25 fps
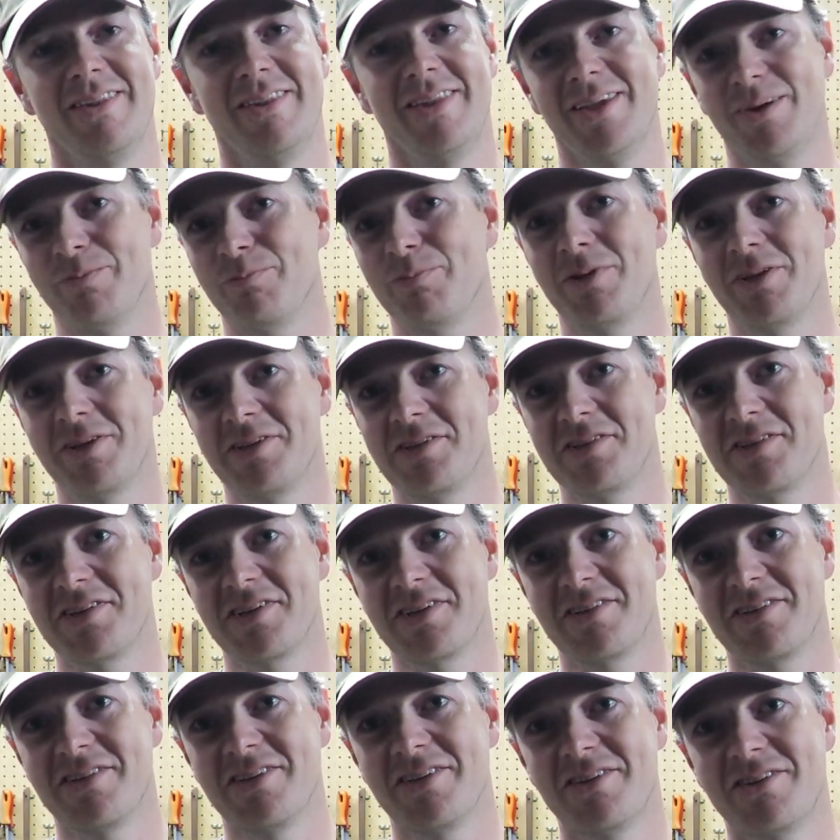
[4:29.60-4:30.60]
that place is
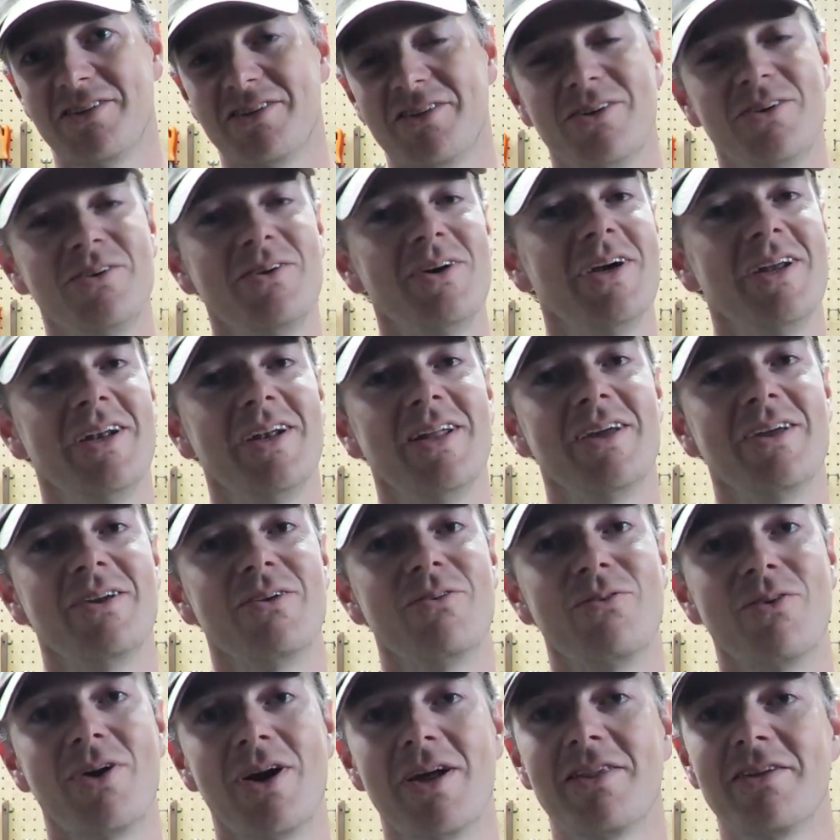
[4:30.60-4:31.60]
a shit show and
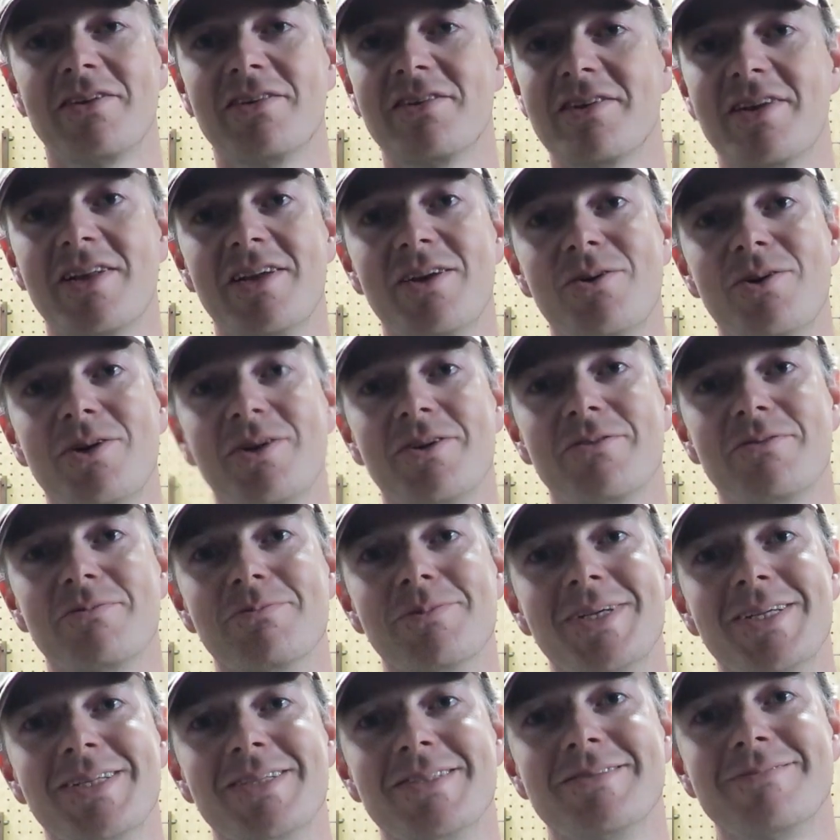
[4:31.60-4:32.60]
I'd rather stay away
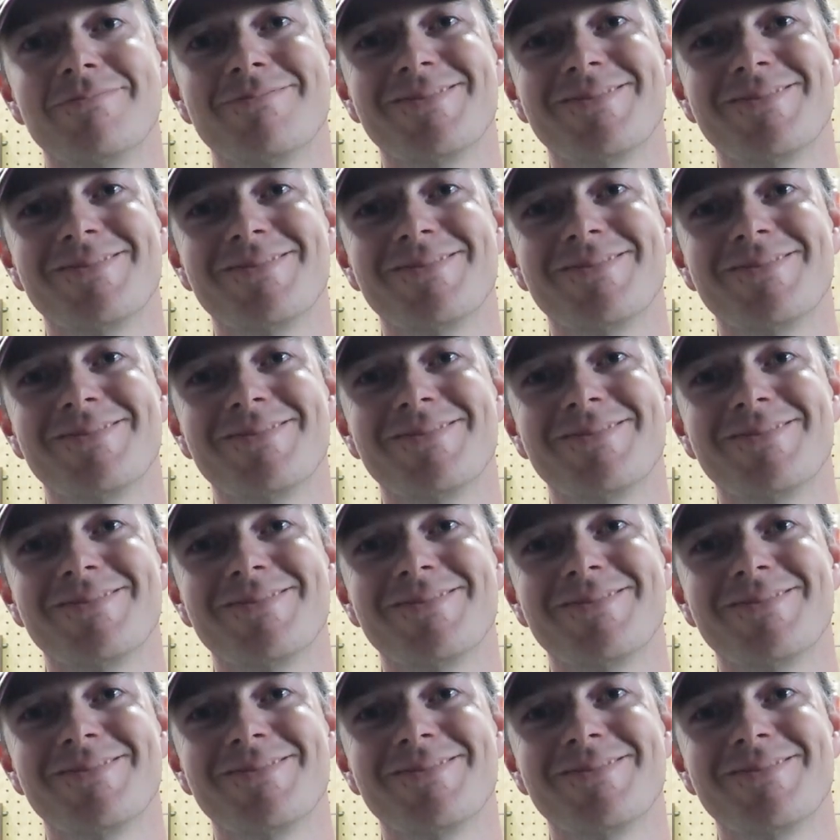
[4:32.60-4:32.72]
from it.